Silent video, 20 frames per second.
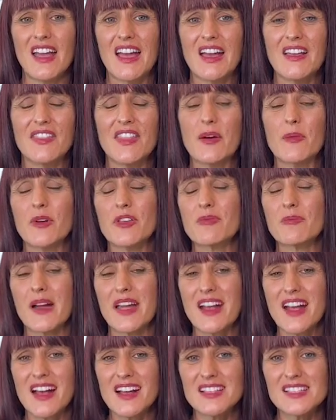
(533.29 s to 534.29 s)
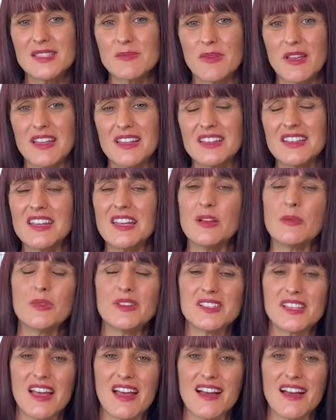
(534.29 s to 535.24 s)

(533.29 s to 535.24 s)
and that with my husband, it was